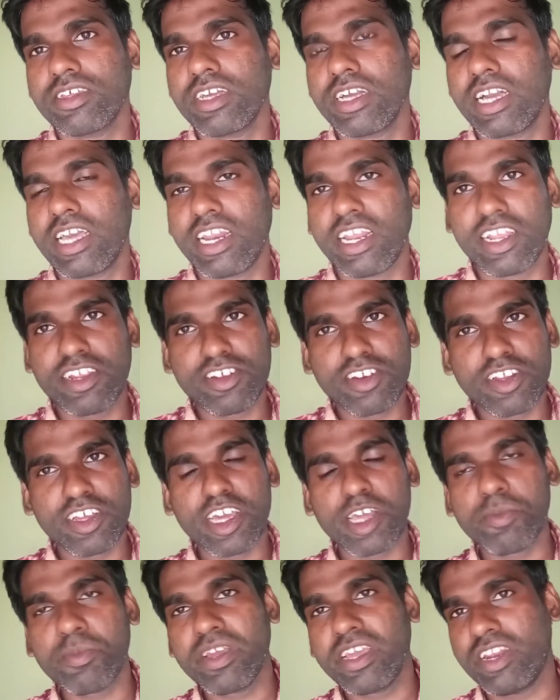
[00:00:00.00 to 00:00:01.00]
Creation
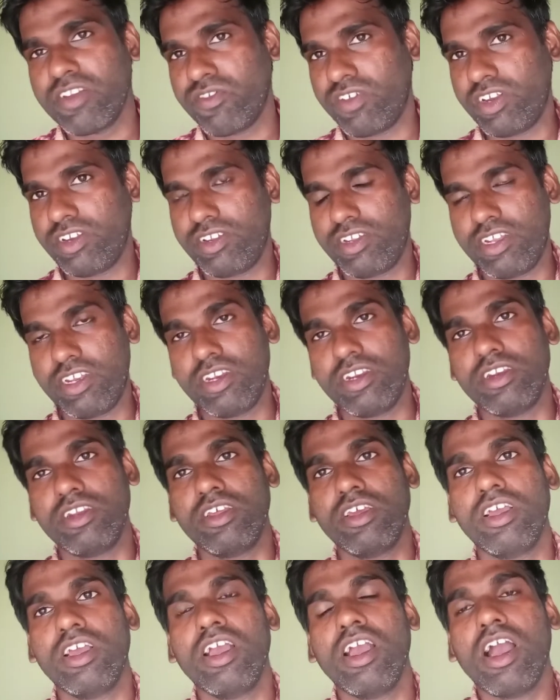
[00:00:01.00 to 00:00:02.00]
can be invention,
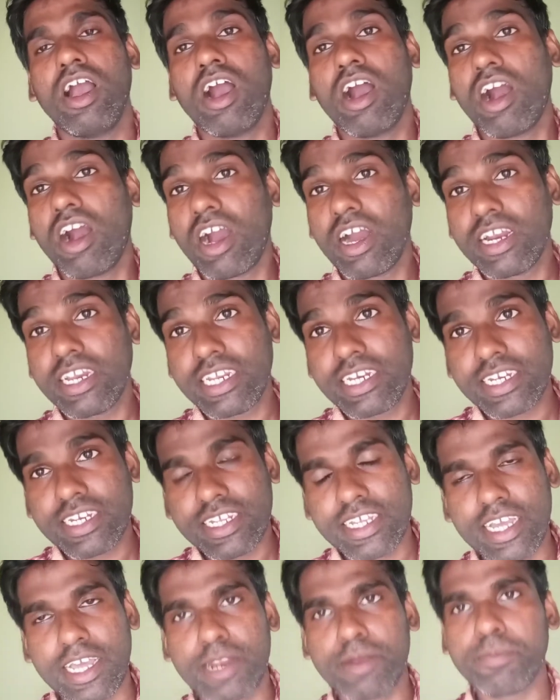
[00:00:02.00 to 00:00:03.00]
or it
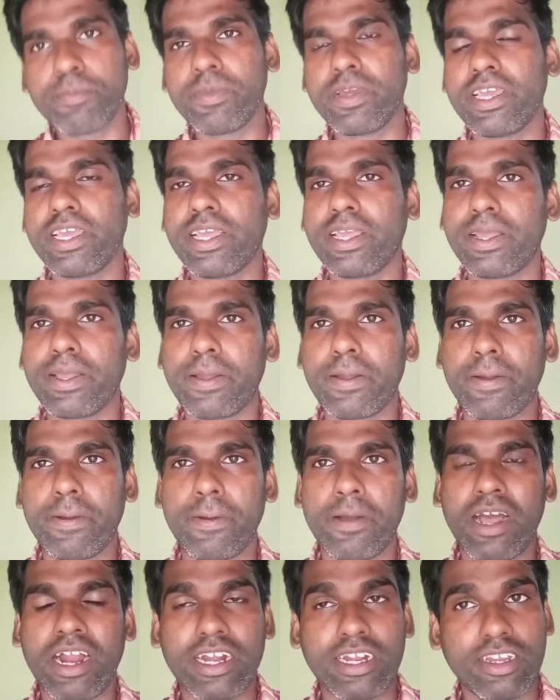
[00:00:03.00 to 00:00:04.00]
can be
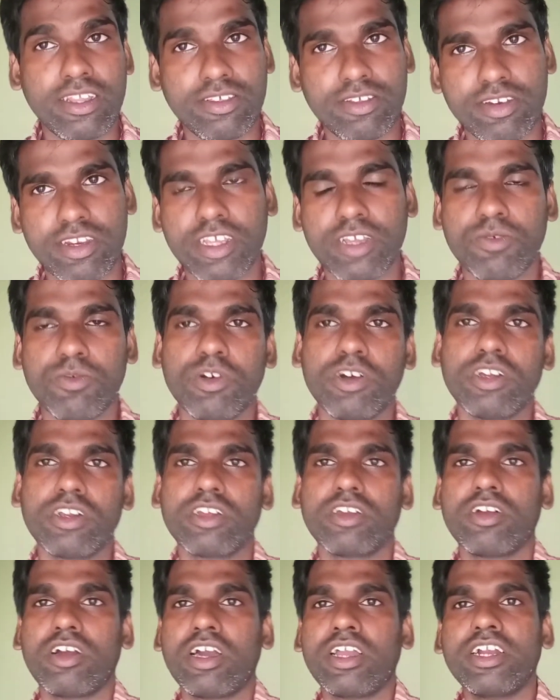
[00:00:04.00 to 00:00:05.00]
artistic
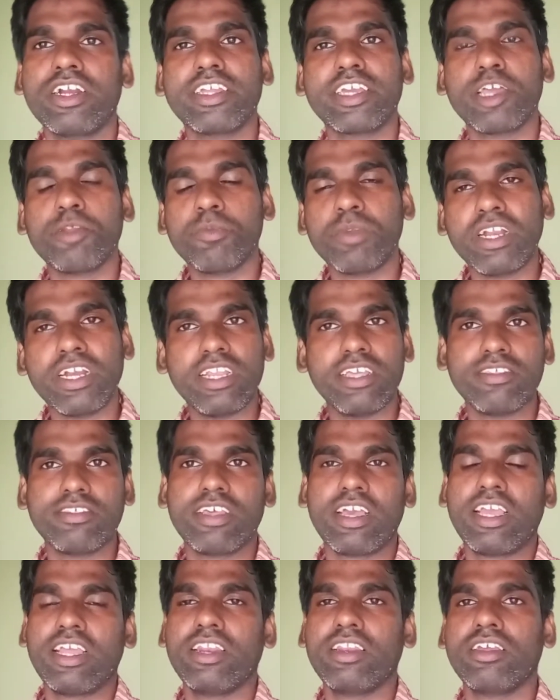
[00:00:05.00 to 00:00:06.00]
work, or it can be
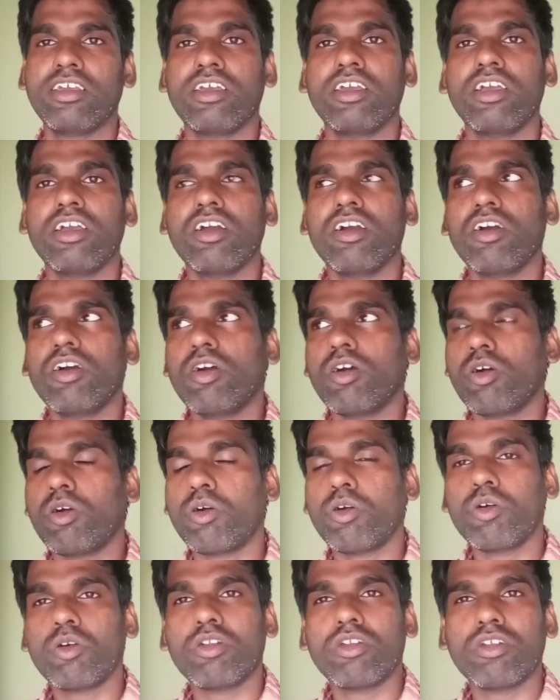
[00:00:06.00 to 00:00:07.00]
design,
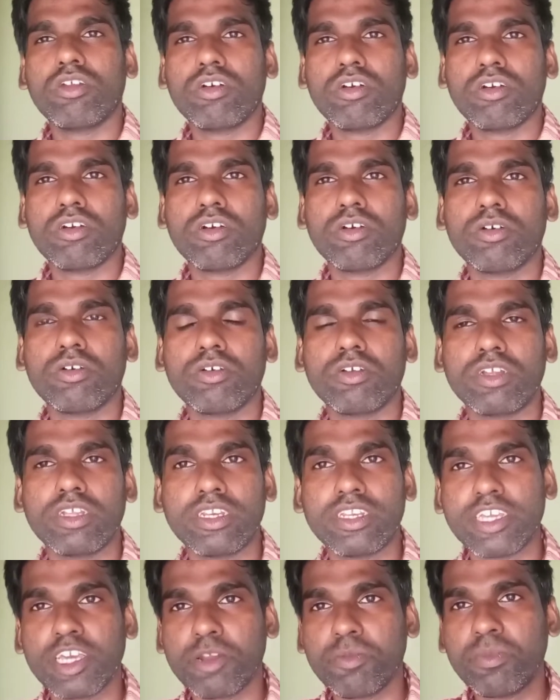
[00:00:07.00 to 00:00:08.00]
or
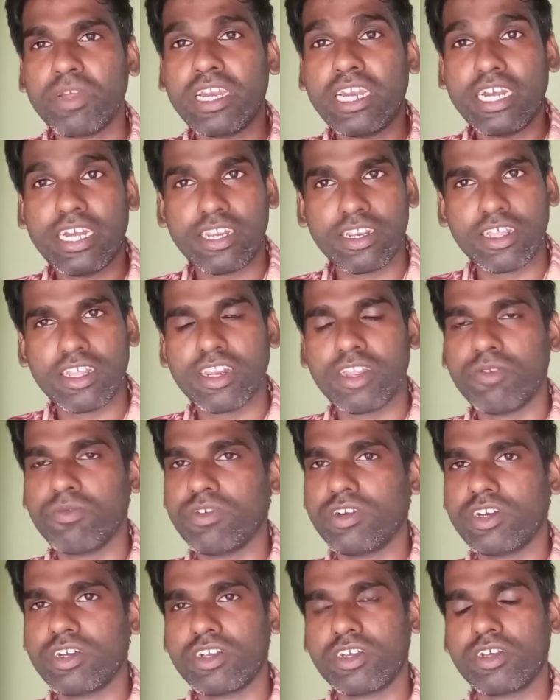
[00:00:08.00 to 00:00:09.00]
it can be literary
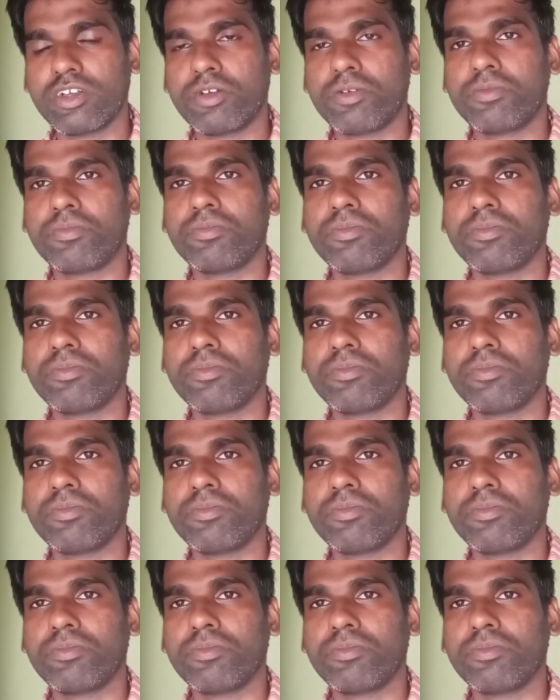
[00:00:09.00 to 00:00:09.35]
work.